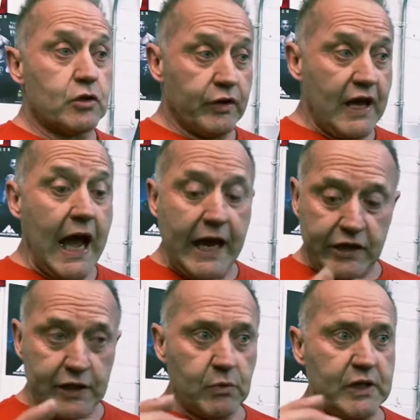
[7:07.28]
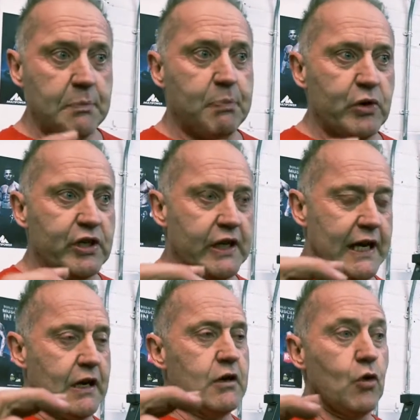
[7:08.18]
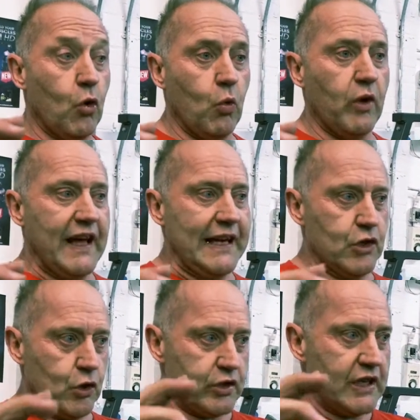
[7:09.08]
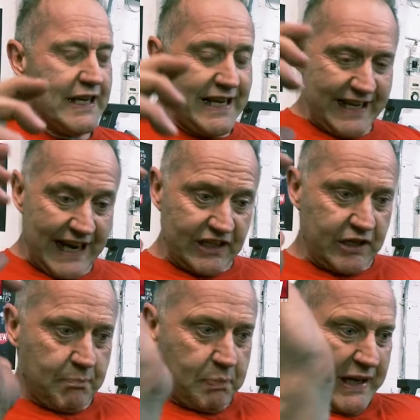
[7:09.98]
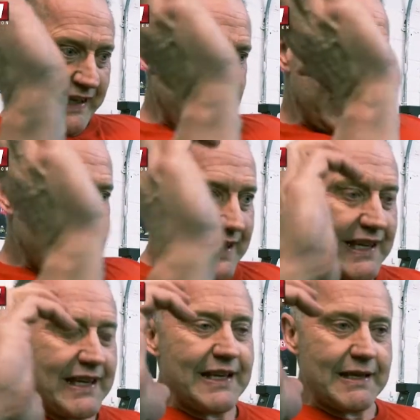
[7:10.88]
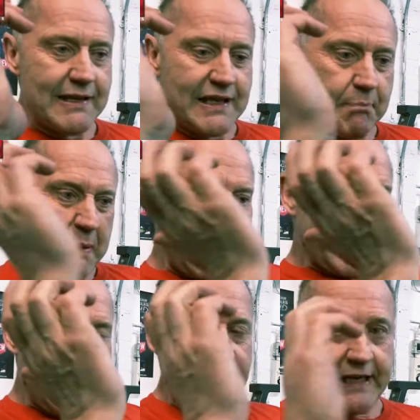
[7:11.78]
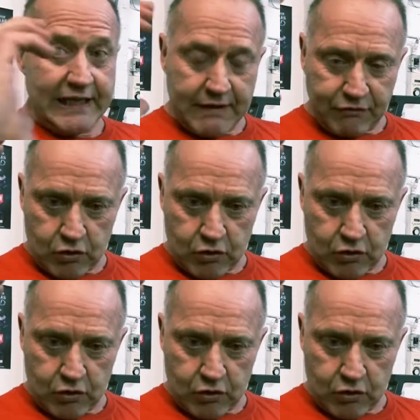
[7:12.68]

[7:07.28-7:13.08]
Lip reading: So on the high grip when you're pushing in, what that does, it actually brings your pec line in.